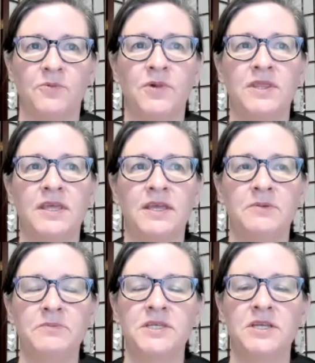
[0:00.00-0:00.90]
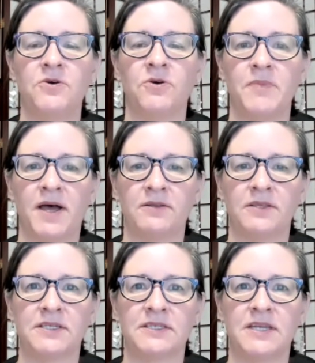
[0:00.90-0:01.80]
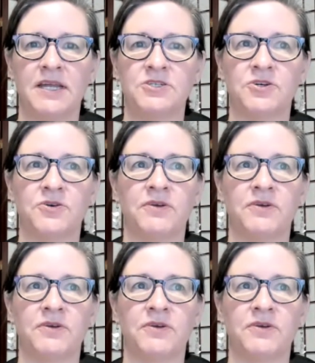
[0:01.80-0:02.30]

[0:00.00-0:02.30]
when the empty or boundless nature